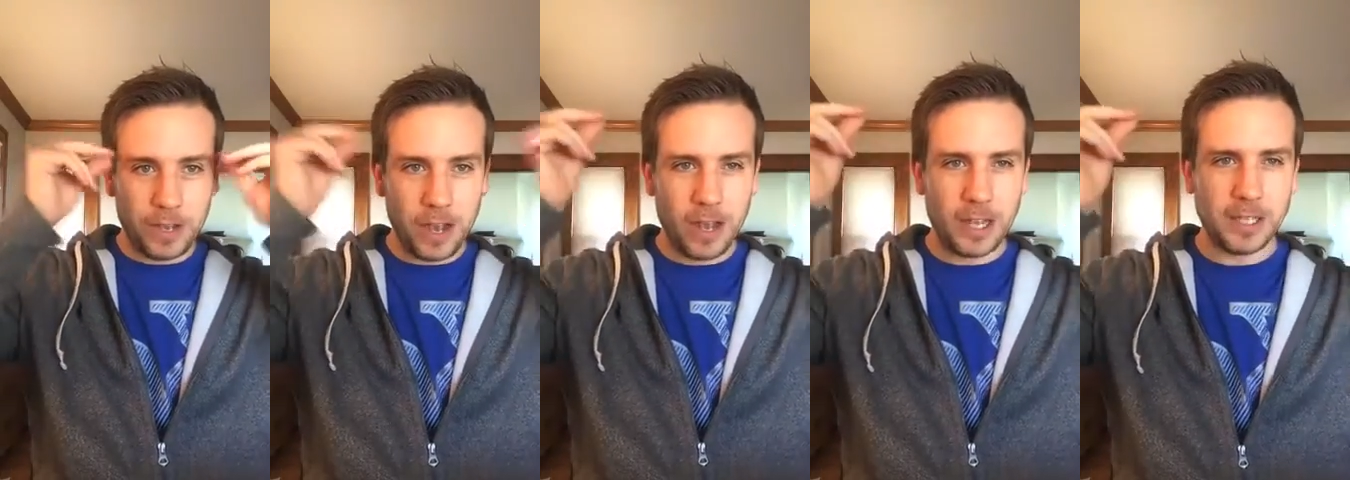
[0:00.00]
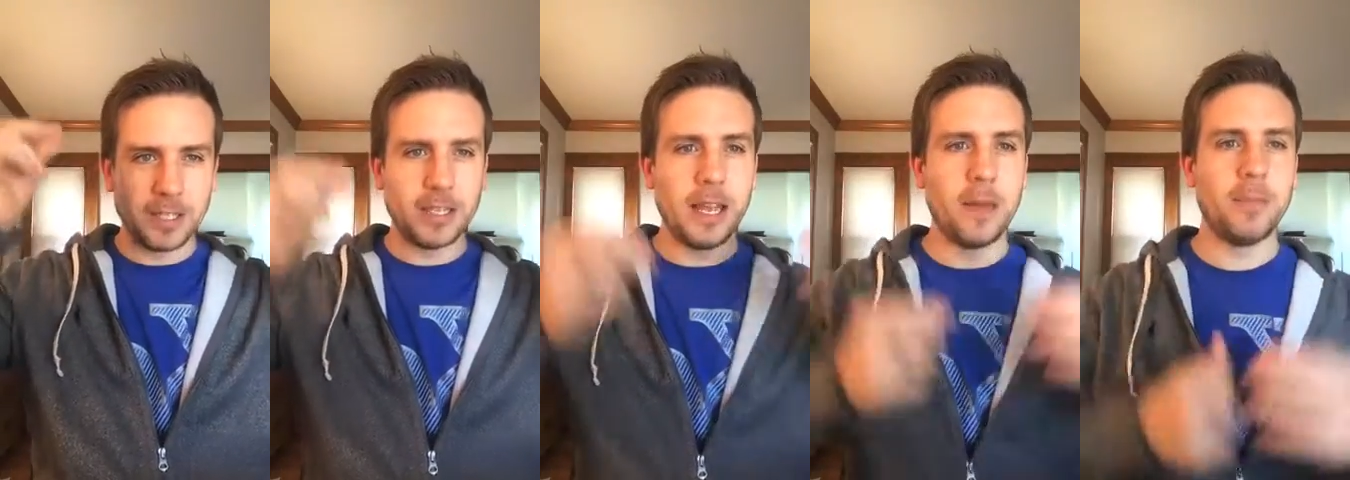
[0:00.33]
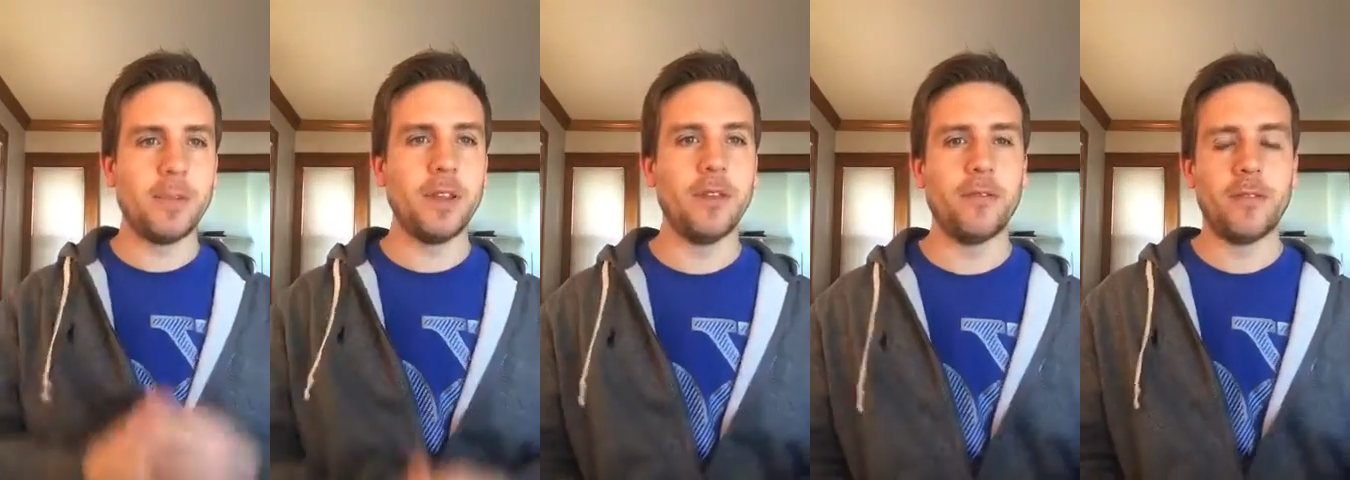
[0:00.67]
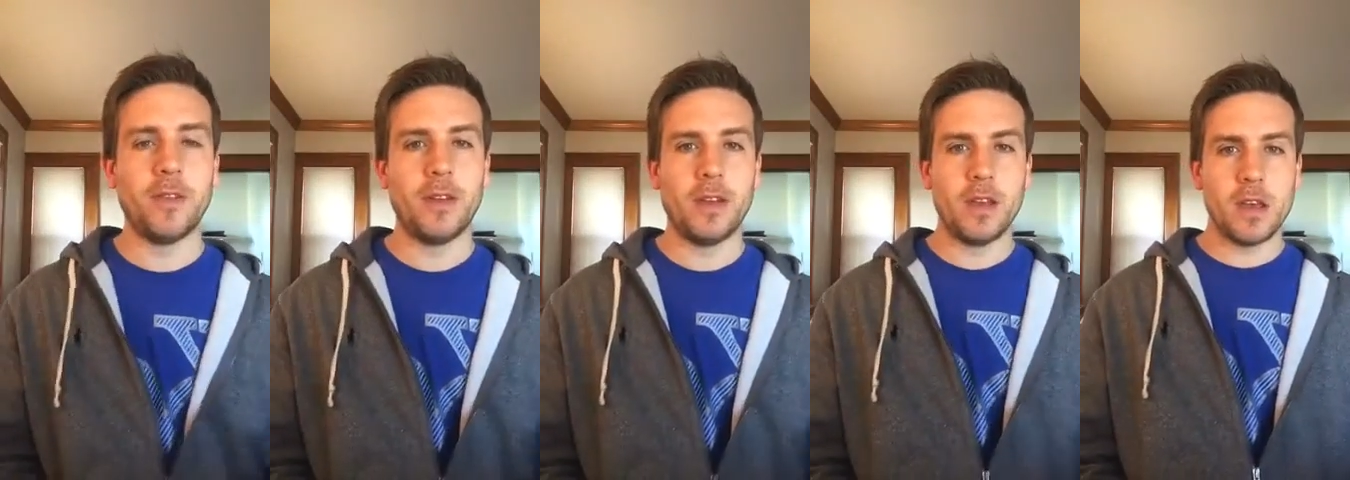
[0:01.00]
concept of
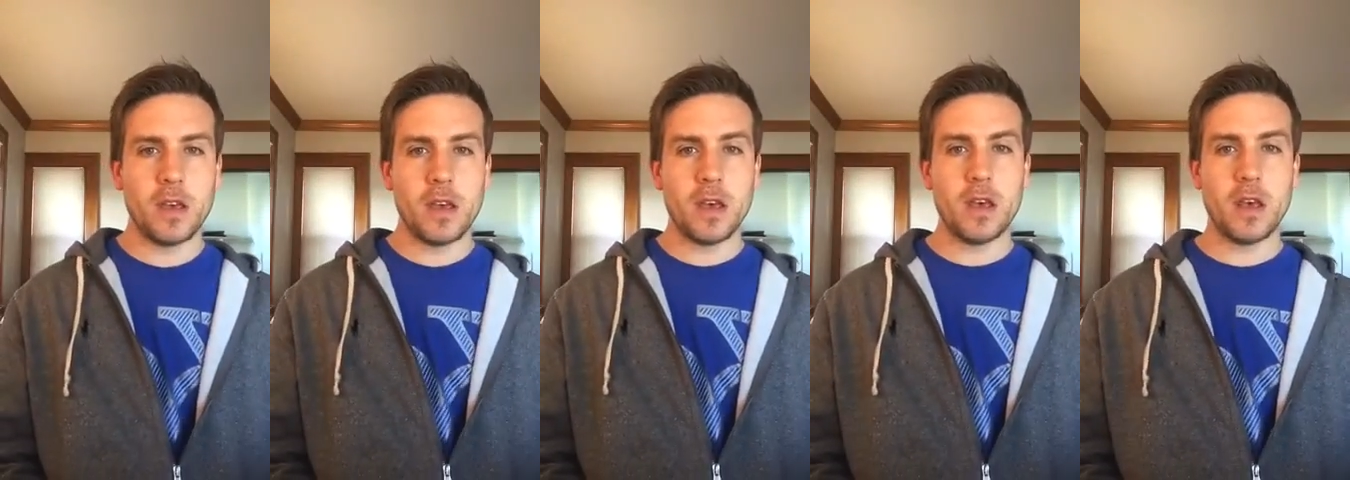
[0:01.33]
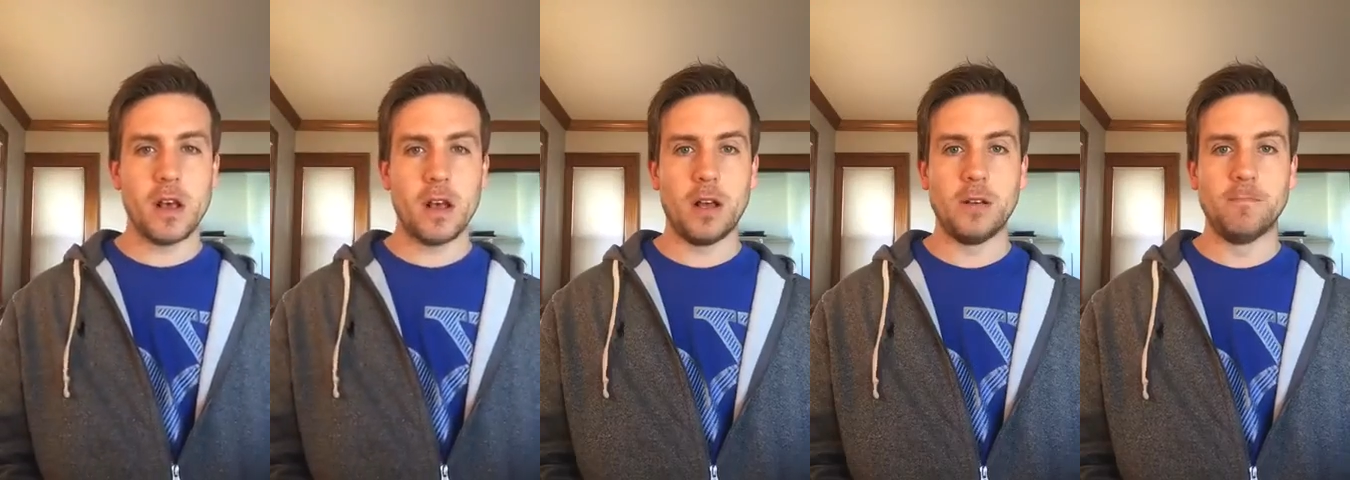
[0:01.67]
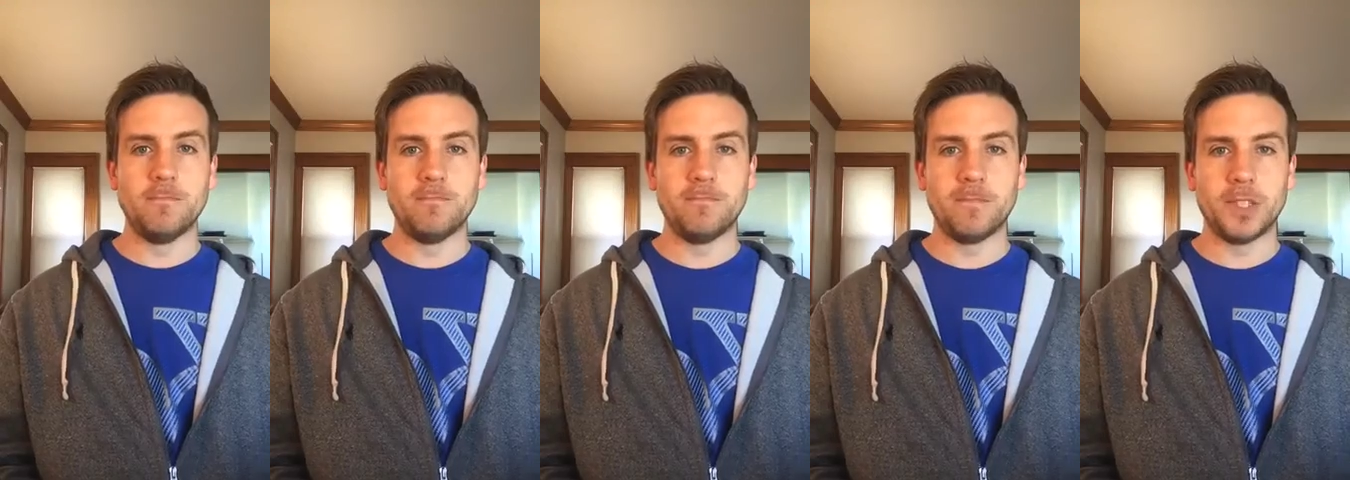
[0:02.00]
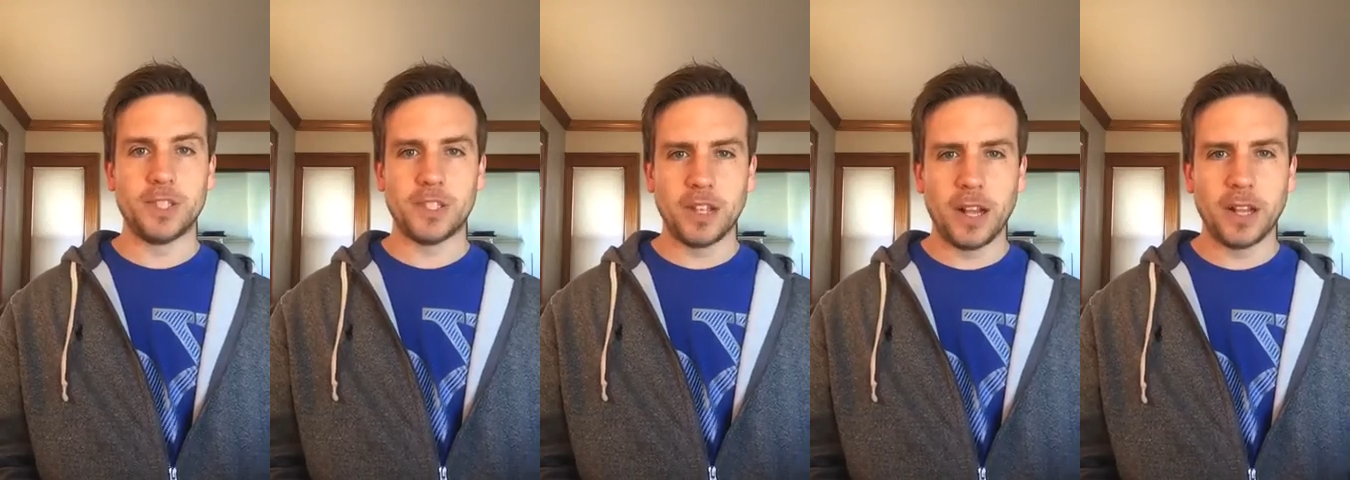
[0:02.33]
um,
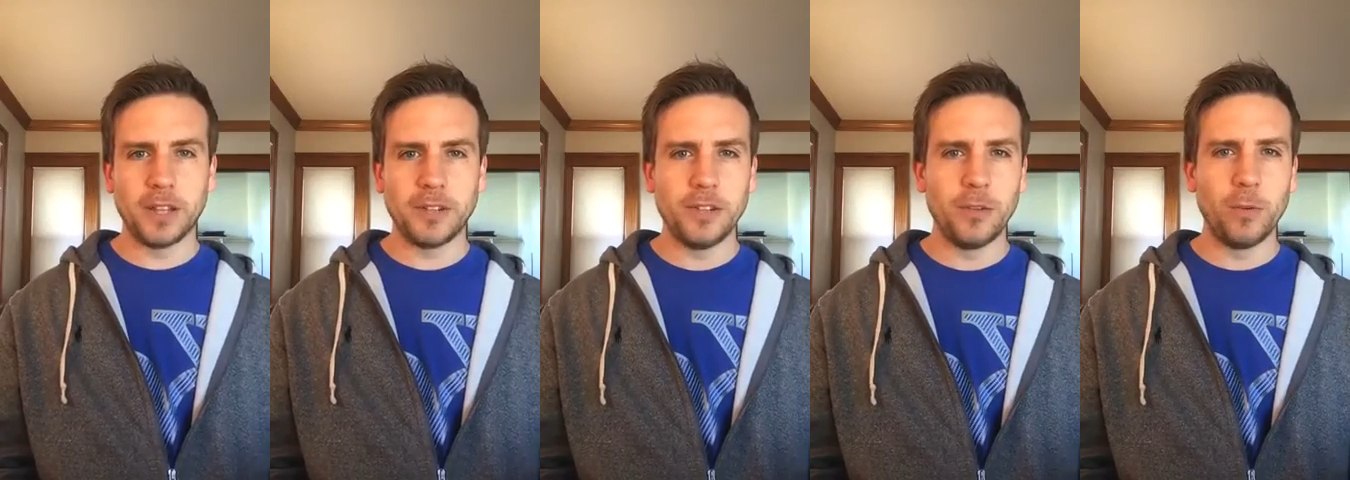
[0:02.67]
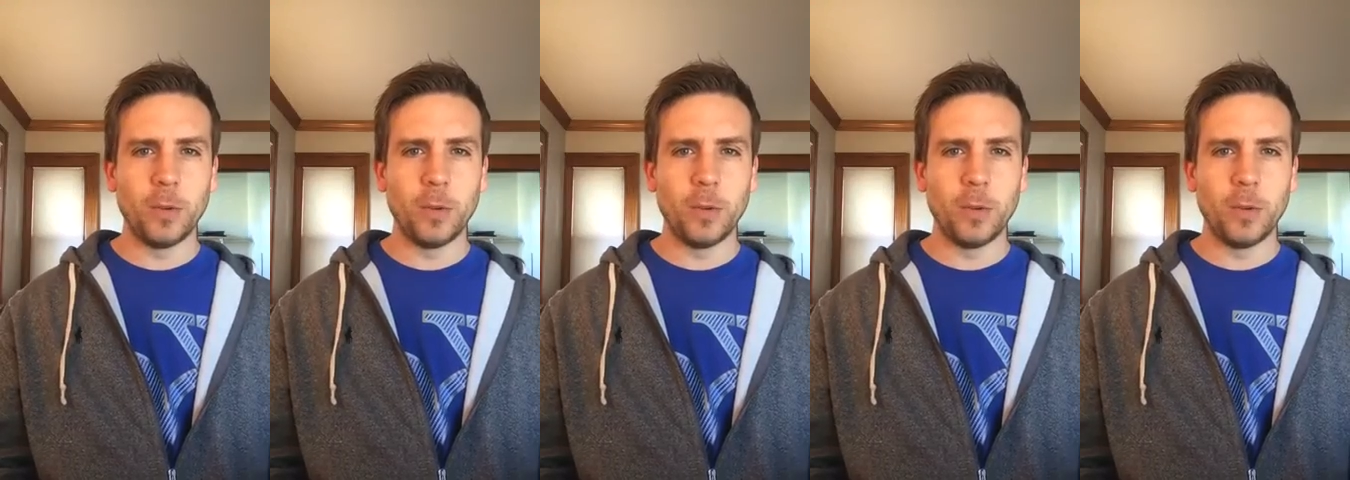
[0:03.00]
solitude.